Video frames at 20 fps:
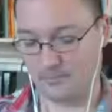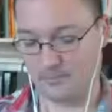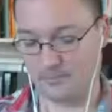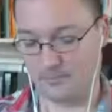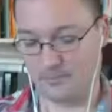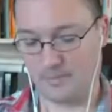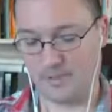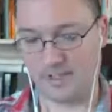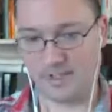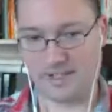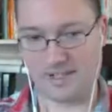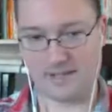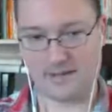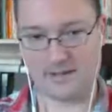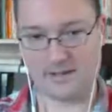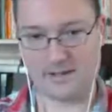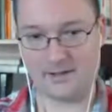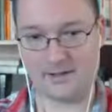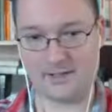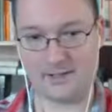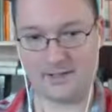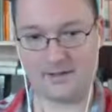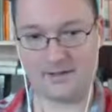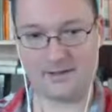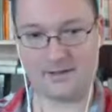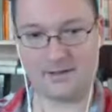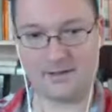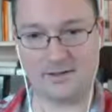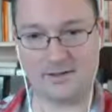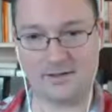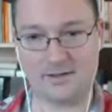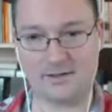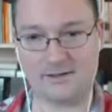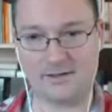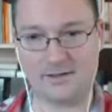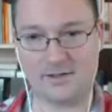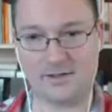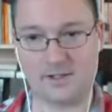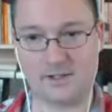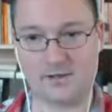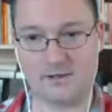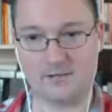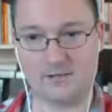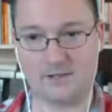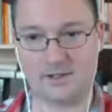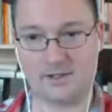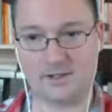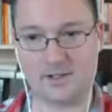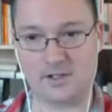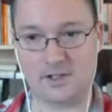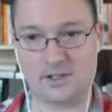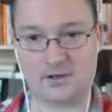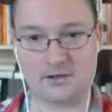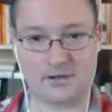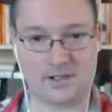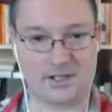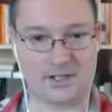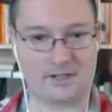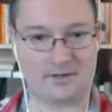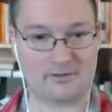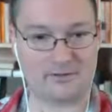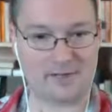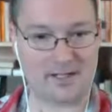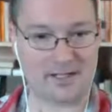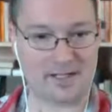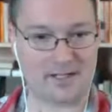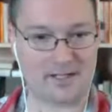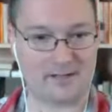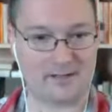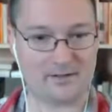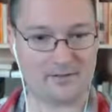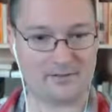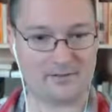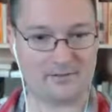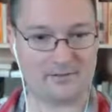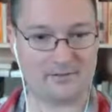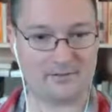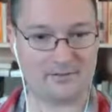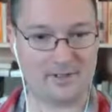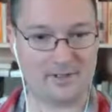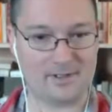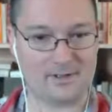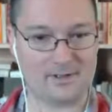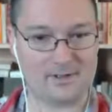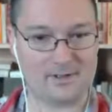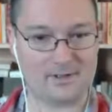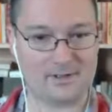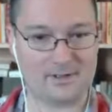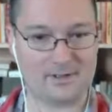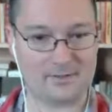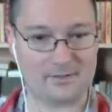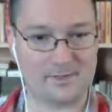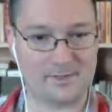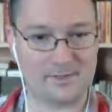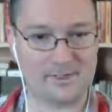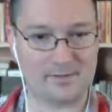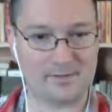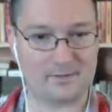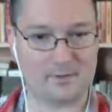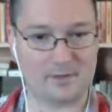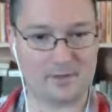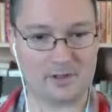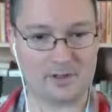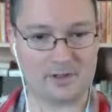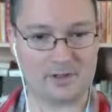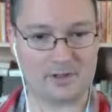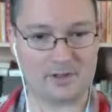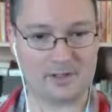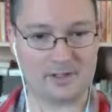But yeah, I think the security of that is really important.